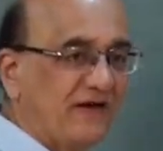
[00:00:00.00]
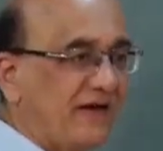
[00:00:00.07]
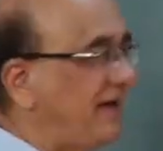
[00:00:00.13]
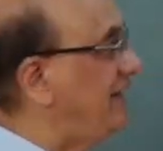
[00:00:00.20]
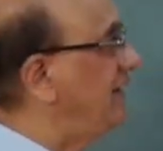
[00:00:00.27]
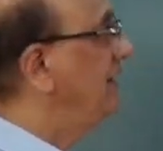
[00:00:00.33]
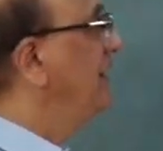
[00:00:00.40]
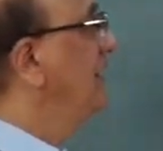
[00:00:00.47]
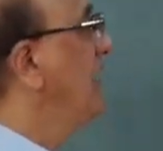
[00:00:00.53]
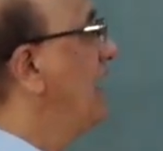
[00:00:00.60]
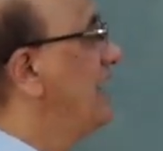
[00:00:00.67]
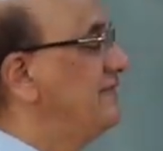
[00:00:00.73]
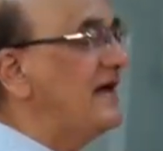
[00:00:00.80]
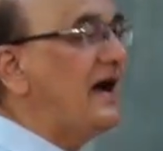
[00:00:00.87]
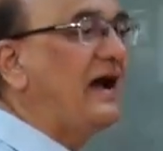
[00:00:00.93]
again
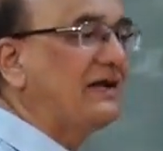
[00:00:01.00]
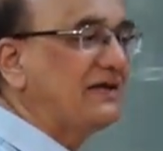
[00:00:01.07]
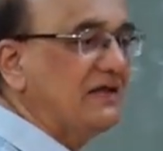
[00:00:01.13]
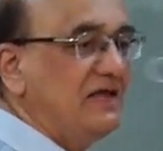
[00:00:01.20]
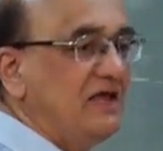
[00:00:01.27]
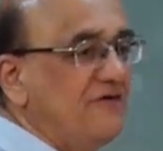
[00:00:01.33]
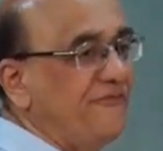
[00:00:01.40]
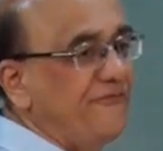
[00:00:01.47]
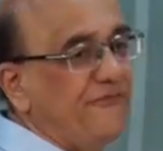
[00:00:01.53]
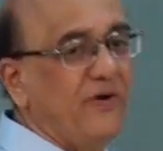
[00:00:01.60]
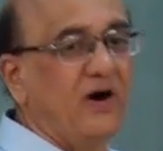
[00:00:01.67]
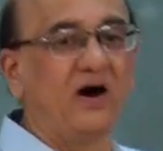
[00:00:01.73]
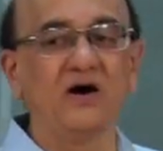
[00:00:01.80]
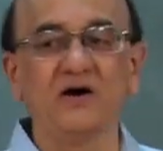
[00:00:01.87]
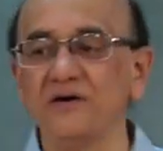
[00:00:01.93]
that if
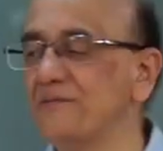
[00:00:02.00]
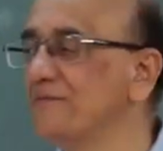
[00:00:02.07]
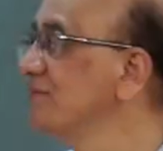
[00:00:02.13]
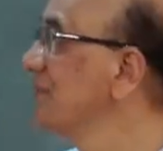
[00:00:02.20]
uh,